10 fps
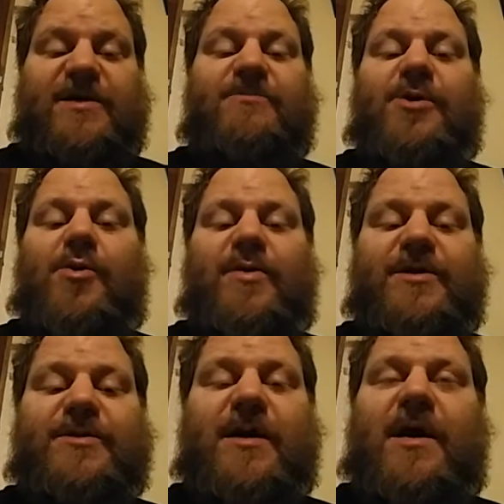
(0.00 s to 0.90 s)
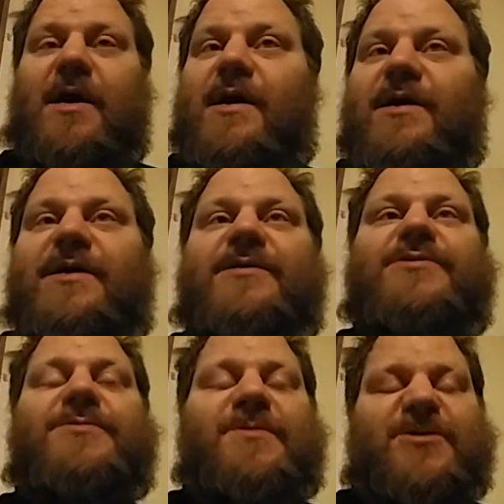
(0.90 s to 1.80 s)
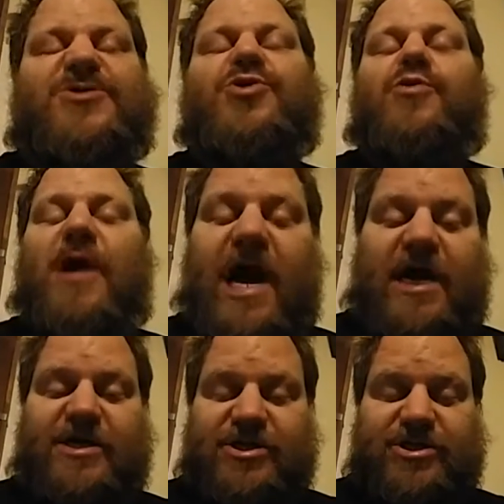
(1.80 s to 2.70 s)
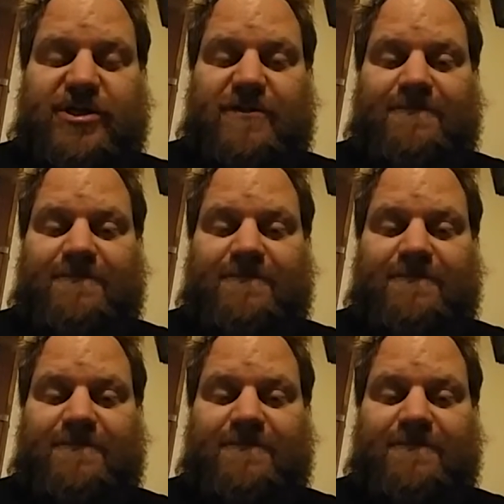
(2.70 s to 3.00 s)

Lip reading: It'd go into the trash.